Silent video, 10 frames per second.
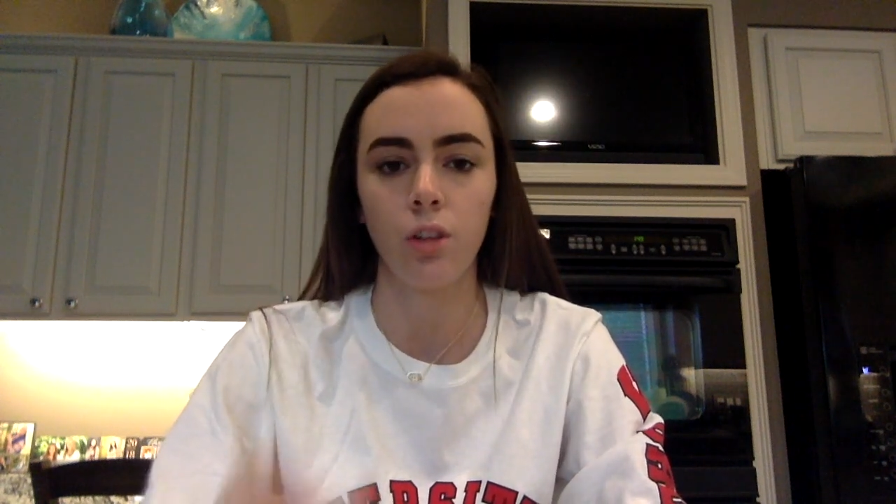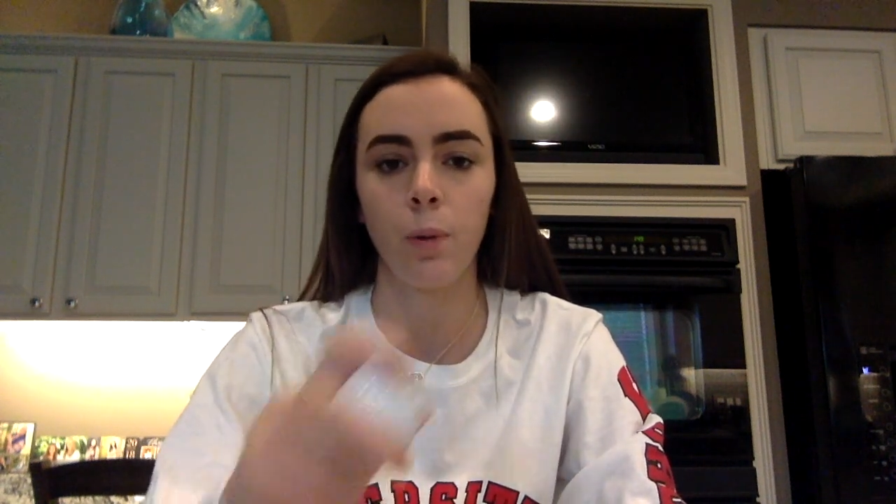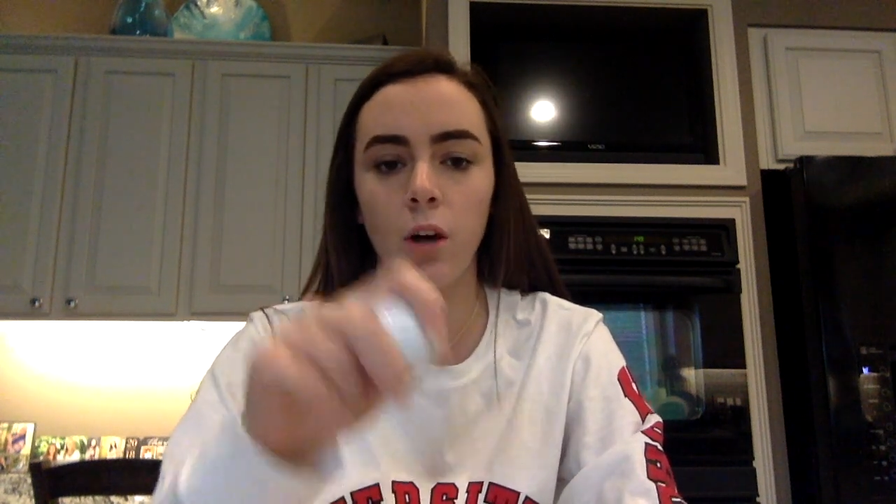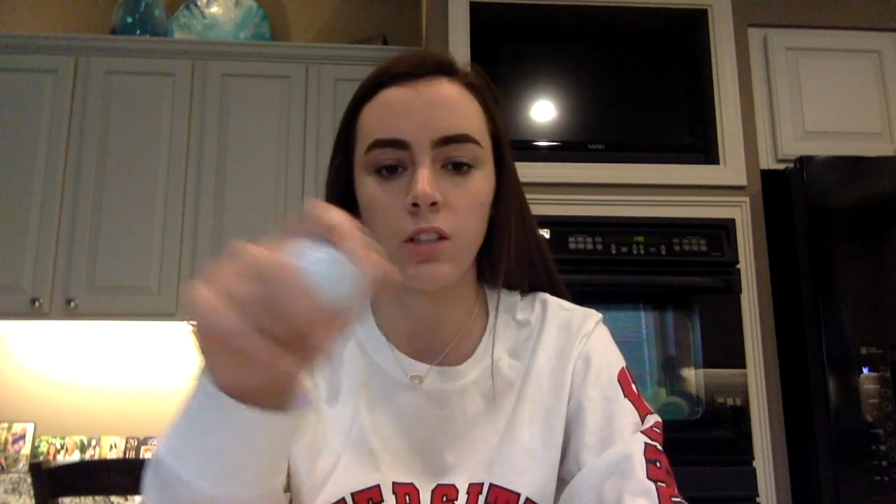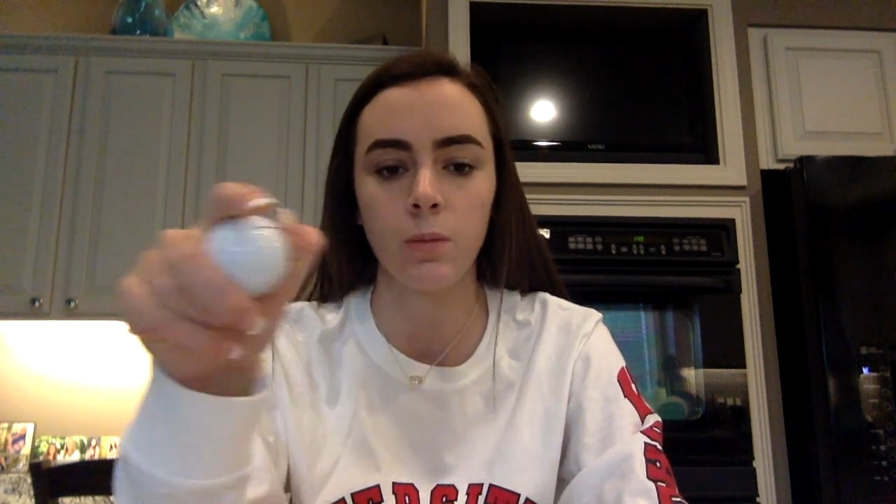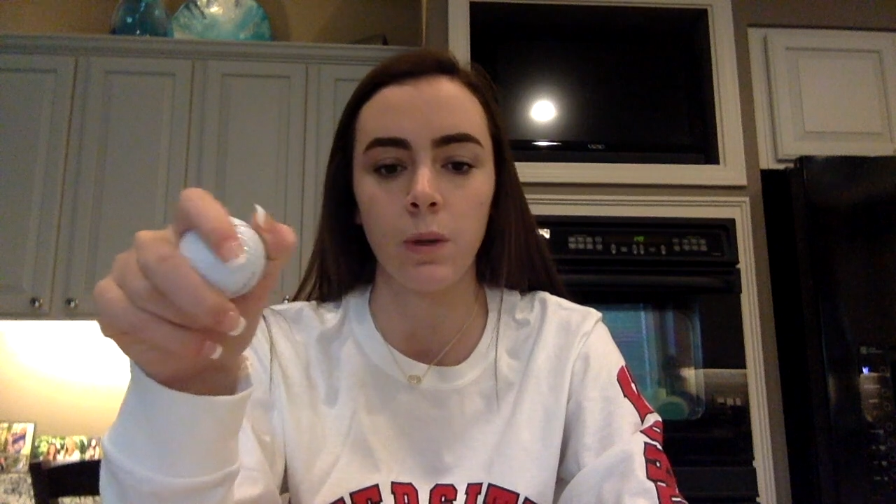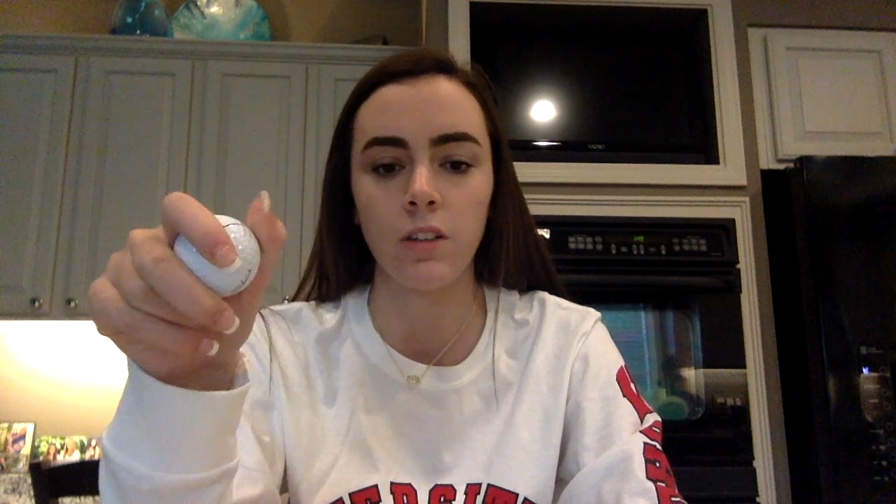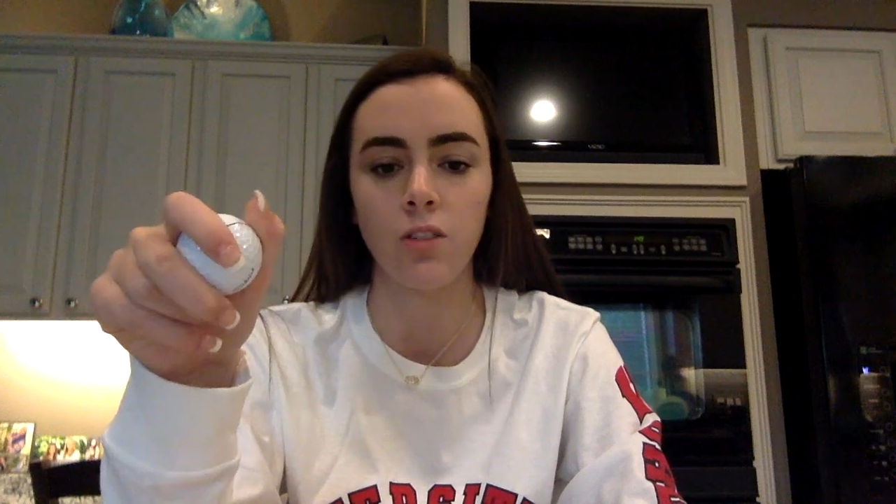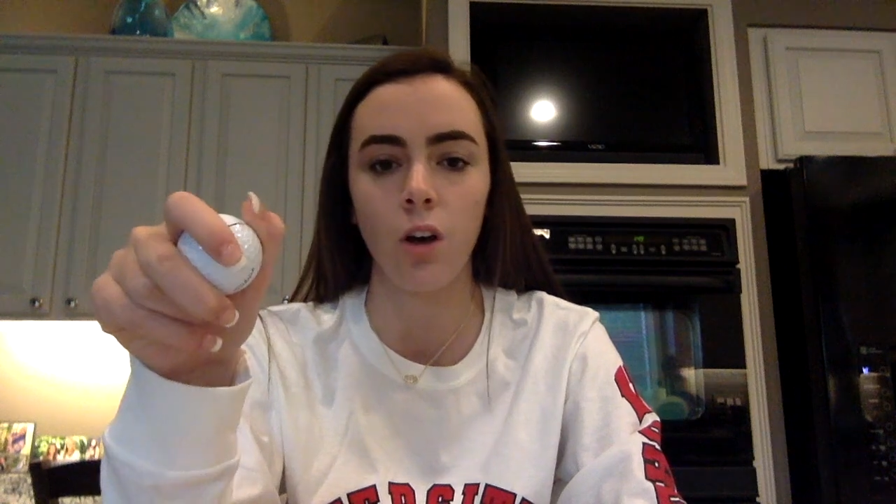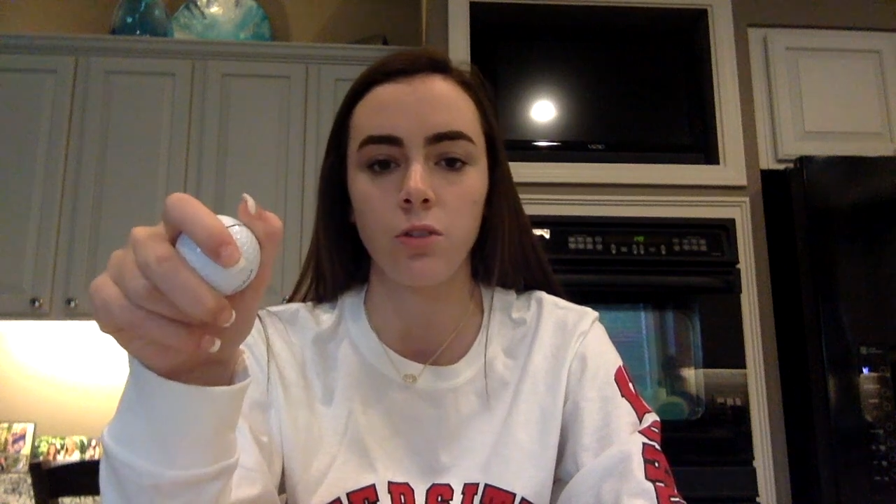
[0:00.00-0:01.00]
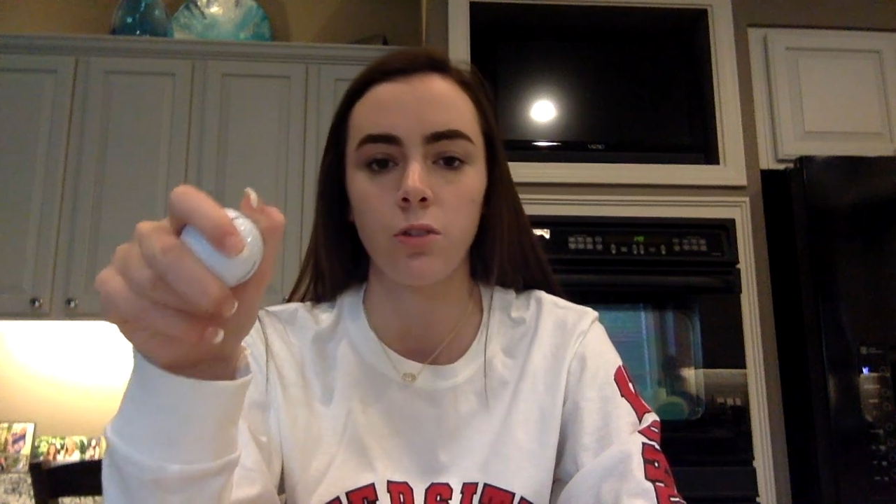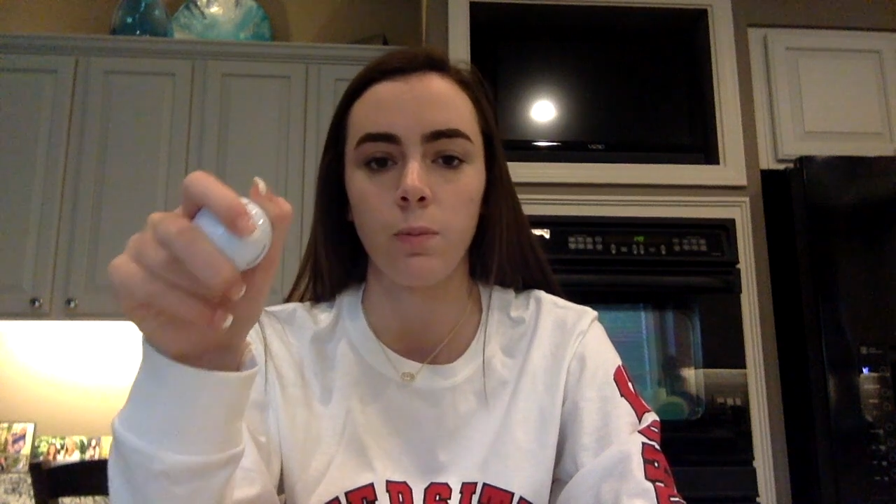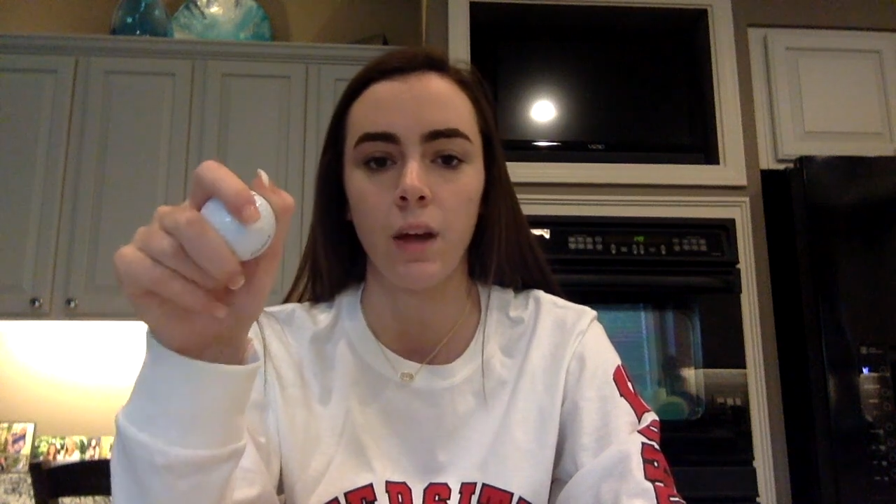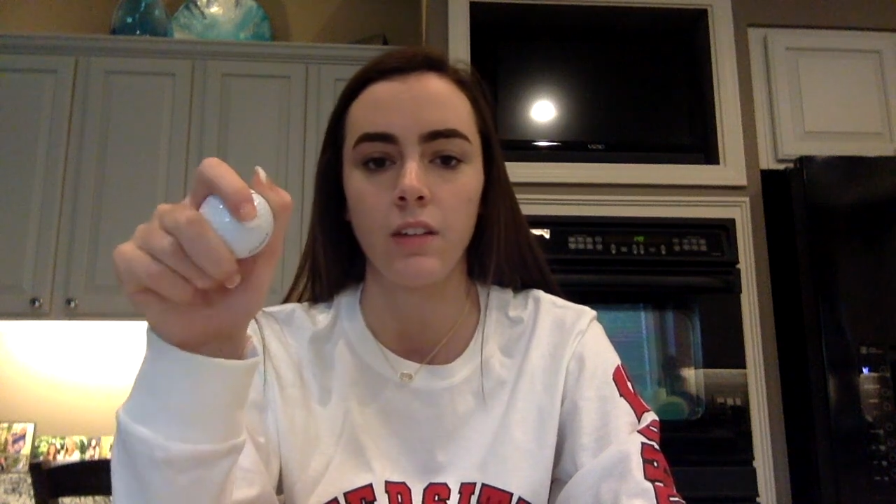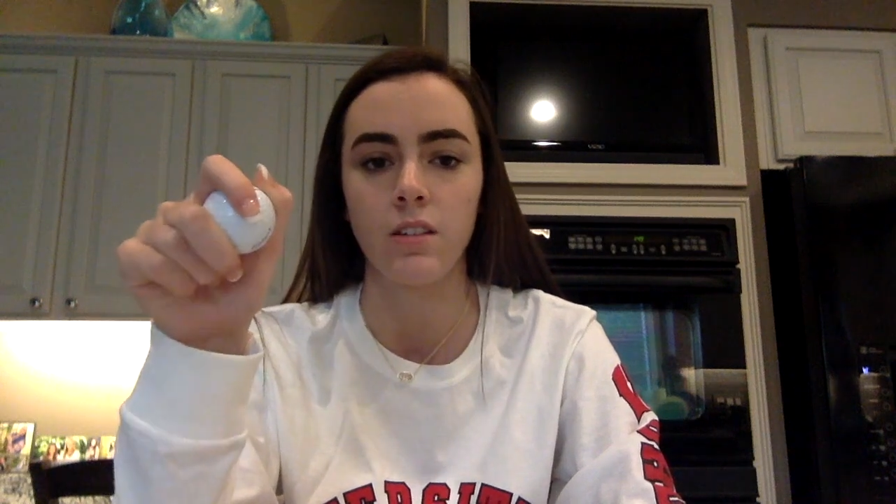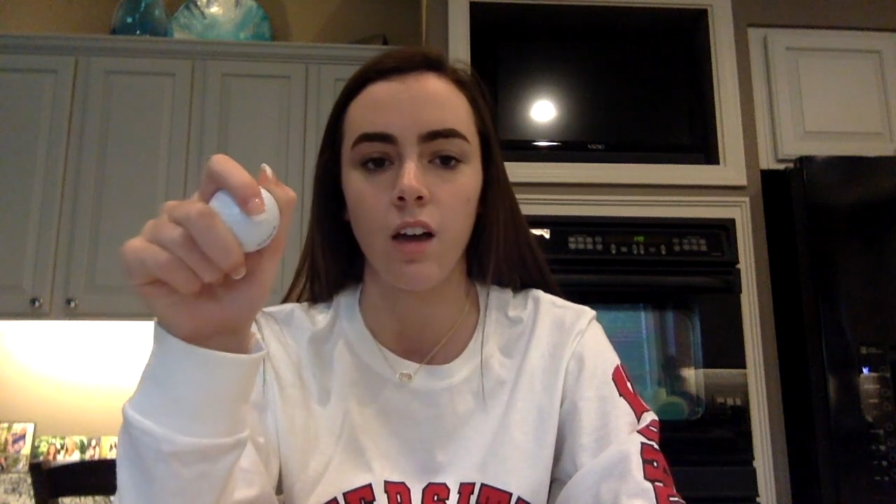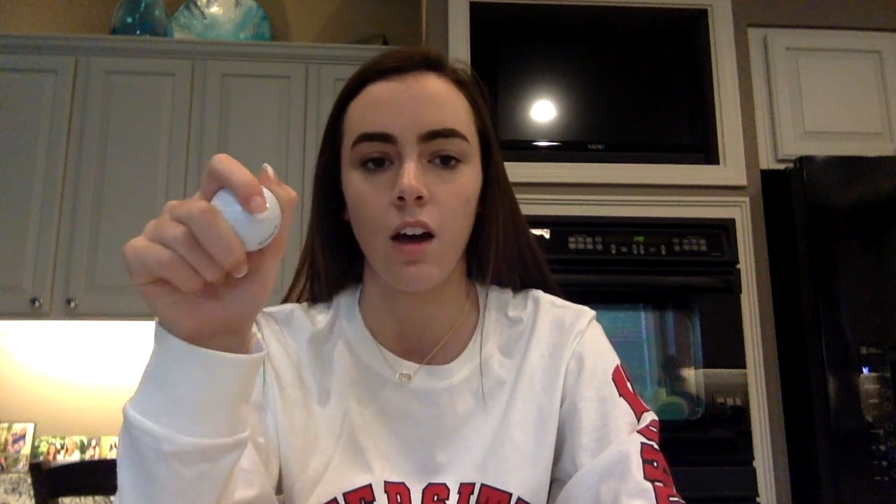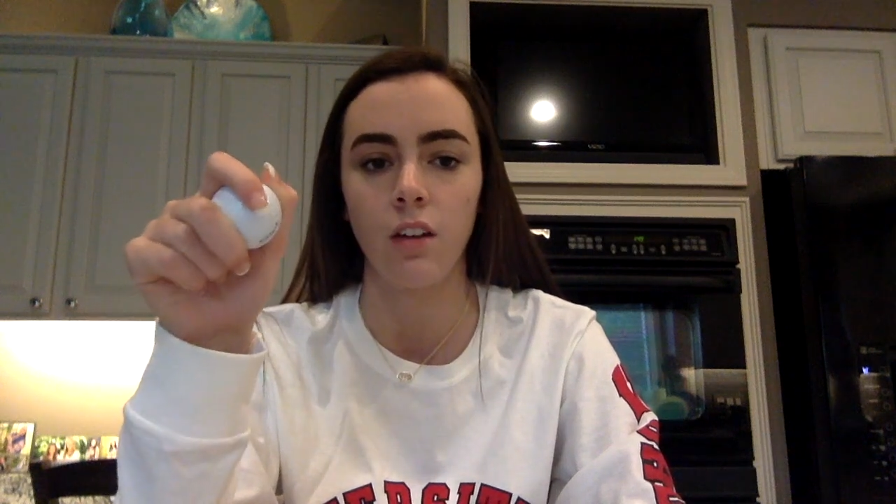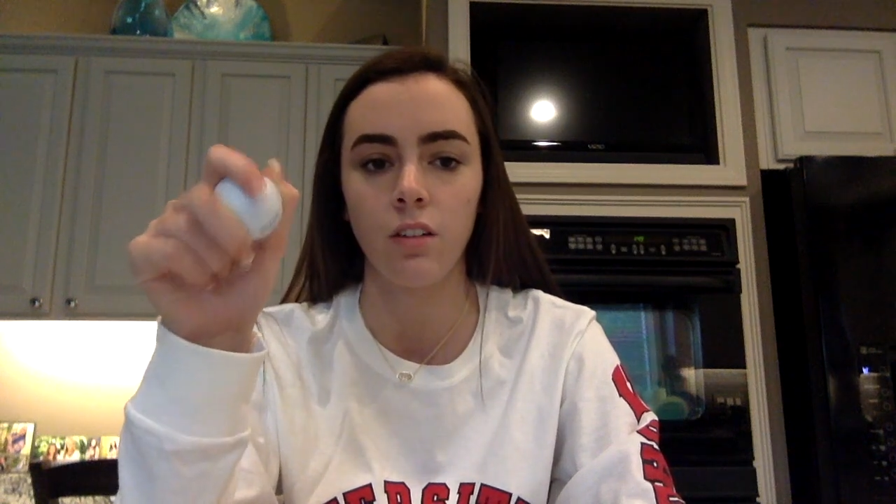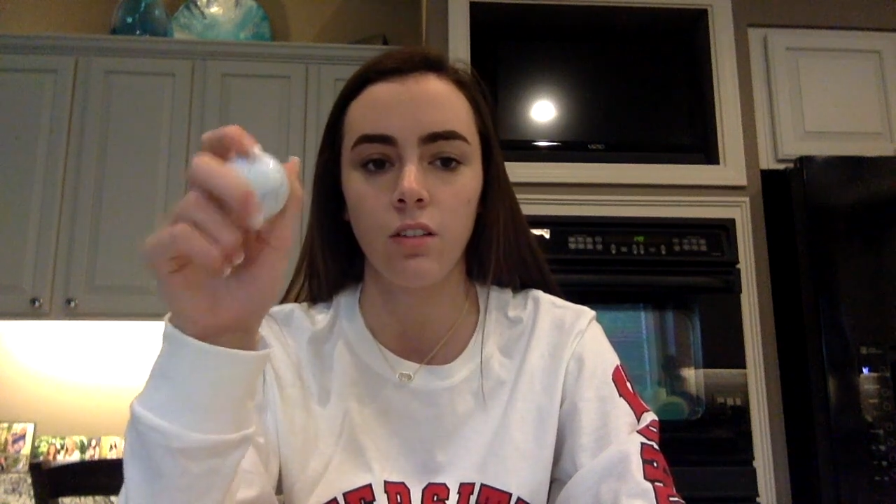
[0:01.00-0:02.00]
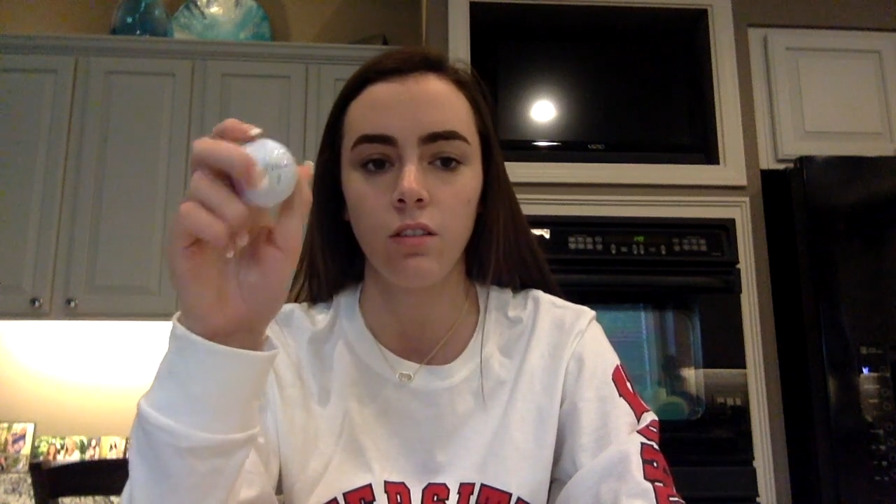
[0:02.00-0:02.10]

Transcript: the ball spins also depends on